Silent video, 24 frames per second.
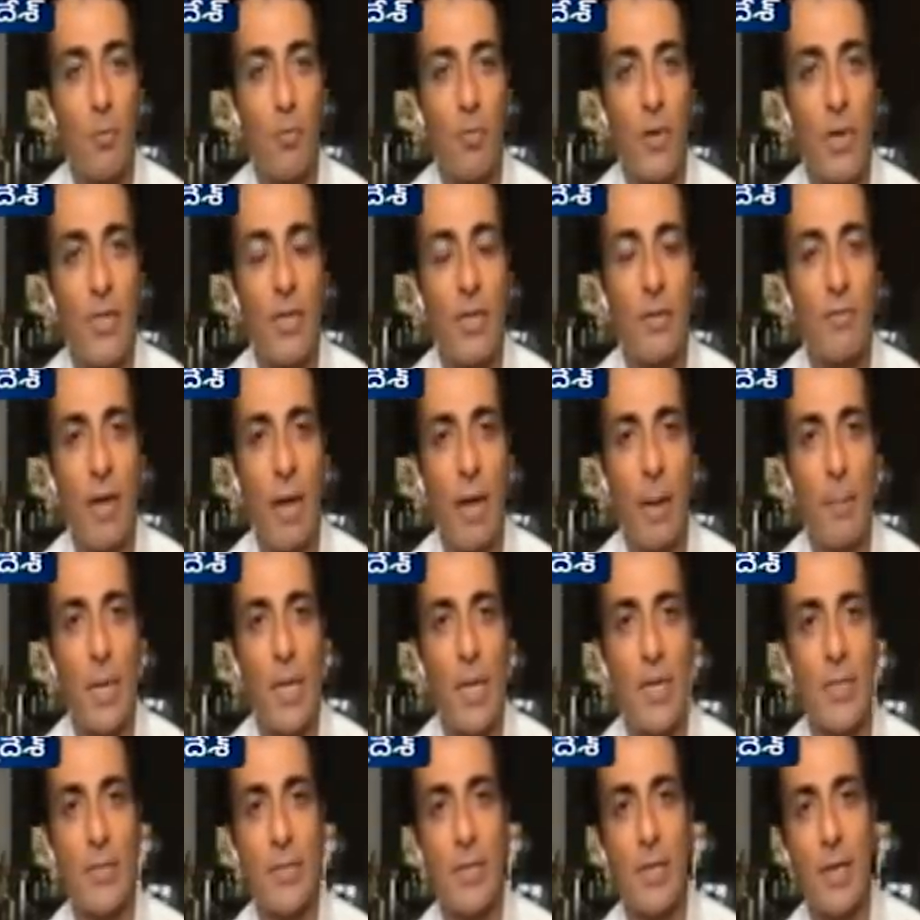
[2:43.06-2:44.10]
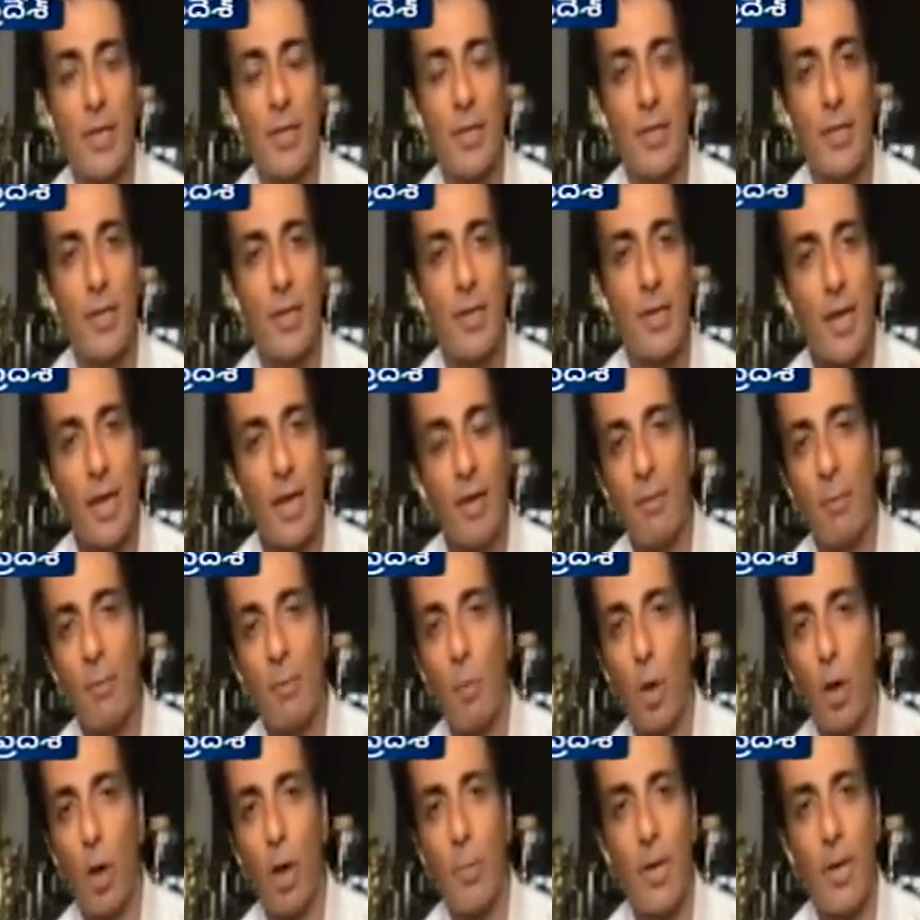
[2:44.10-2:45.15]
feed their families. They didn't have
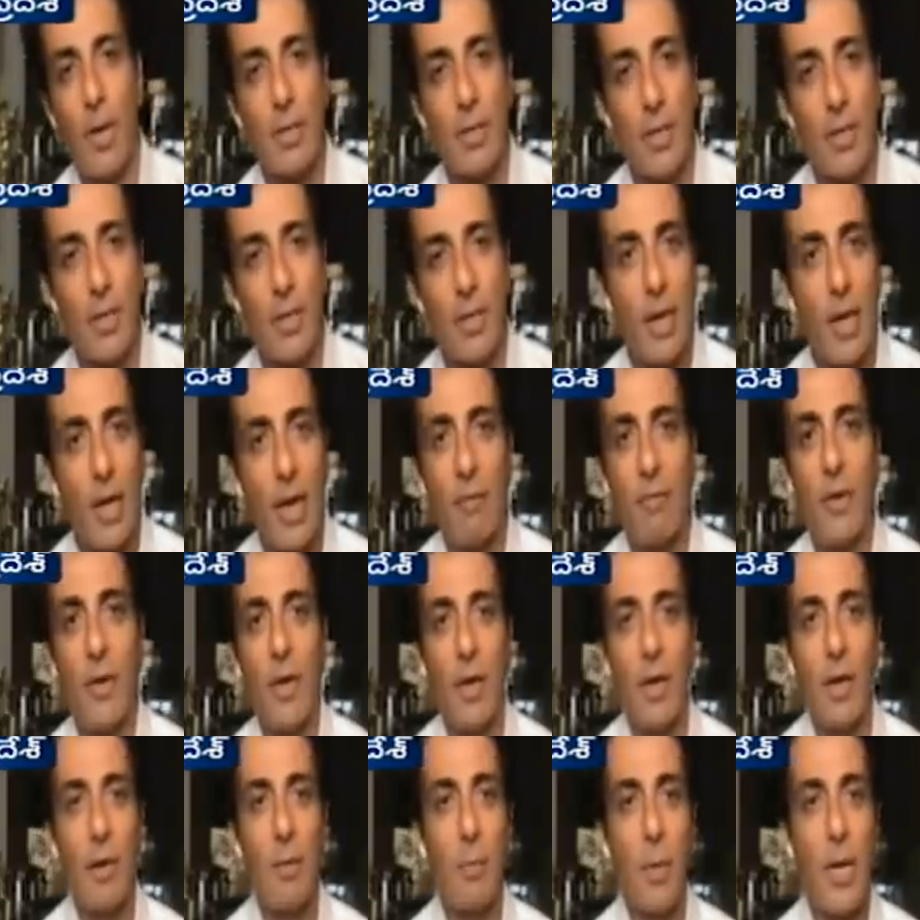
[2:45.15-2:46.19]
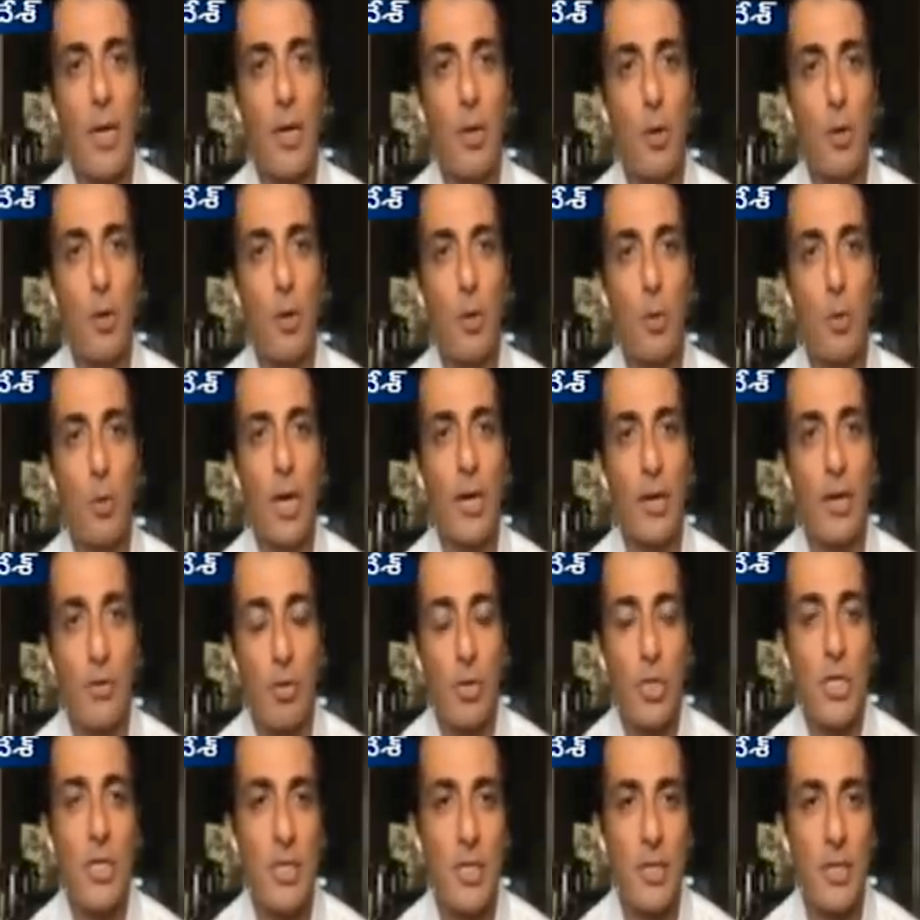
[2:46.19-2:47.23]
employment. They didn't have money to
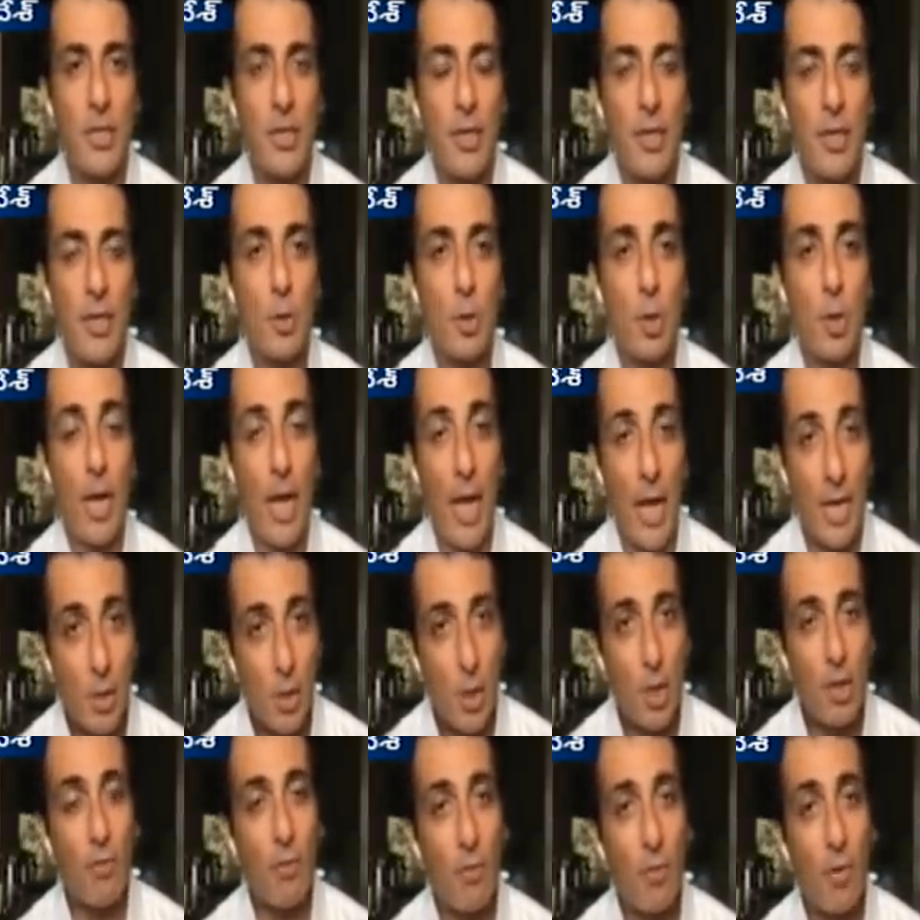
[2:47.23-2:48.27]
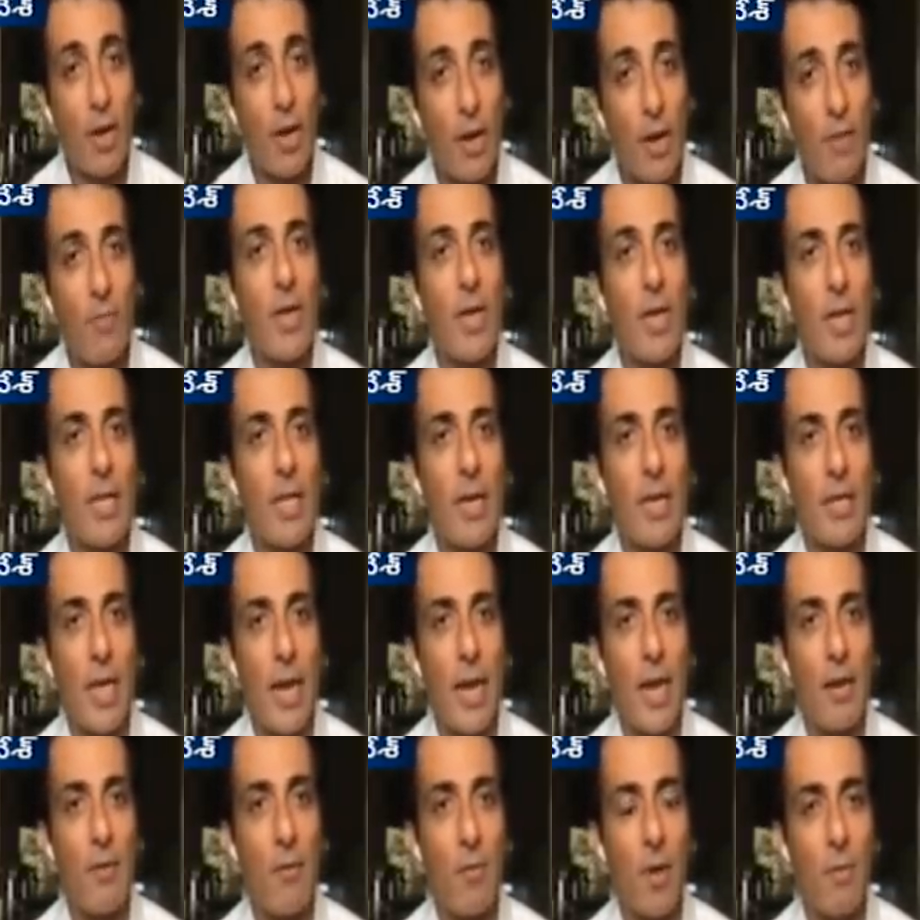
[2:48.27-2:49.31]
get treated. So actually, we were living in that
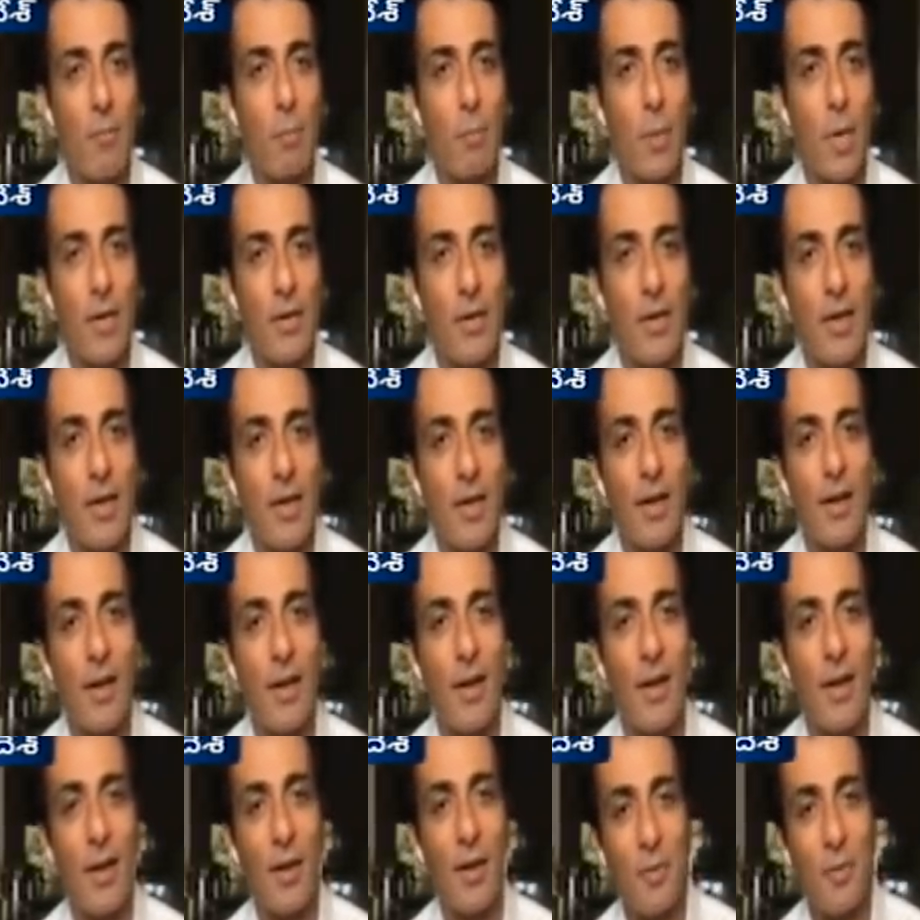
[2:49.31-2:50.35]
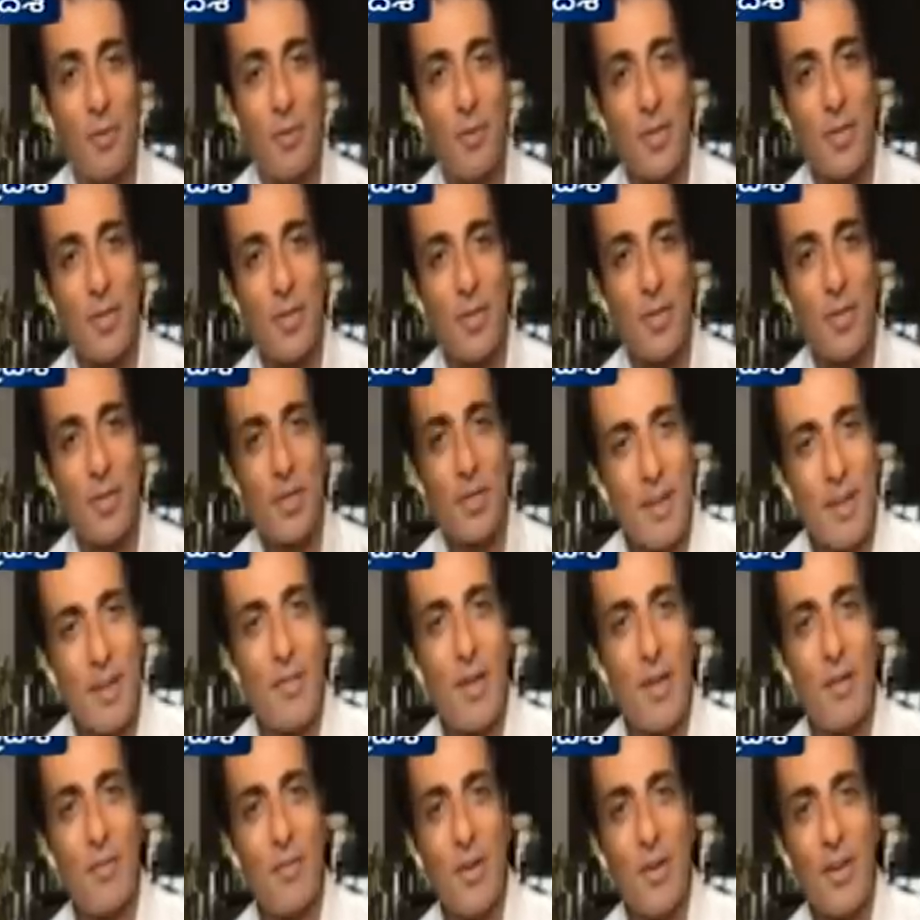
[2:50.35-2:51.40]
second wave. But the second
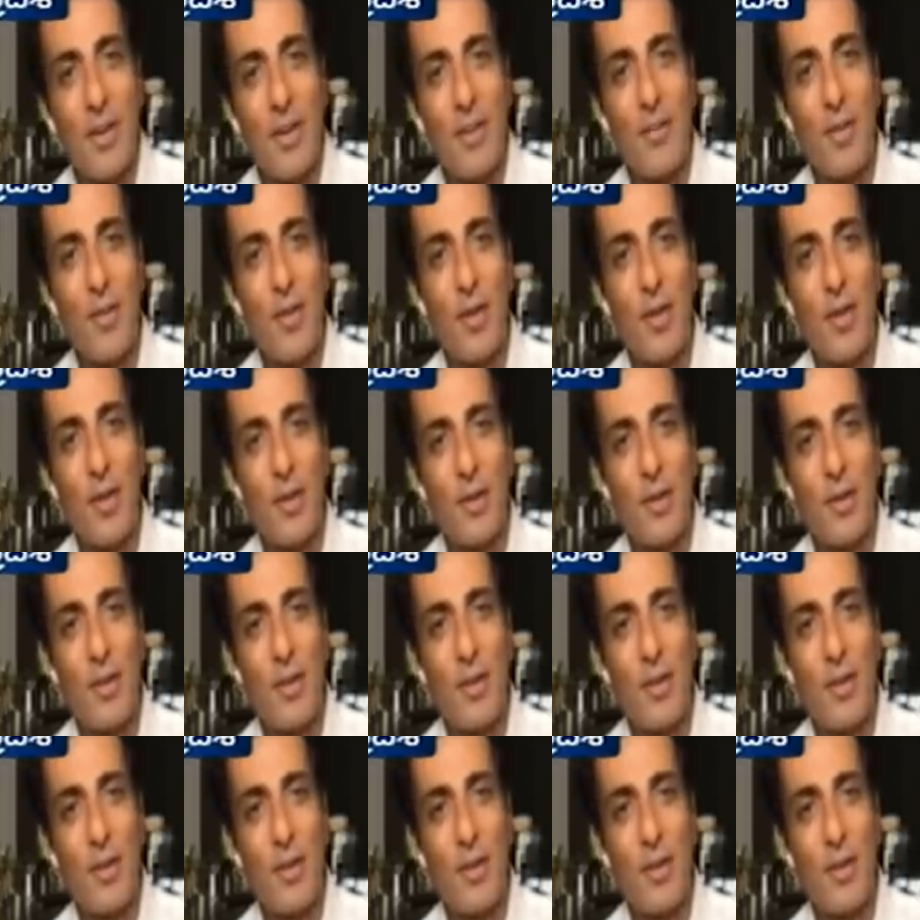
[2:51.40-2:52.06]
wave, we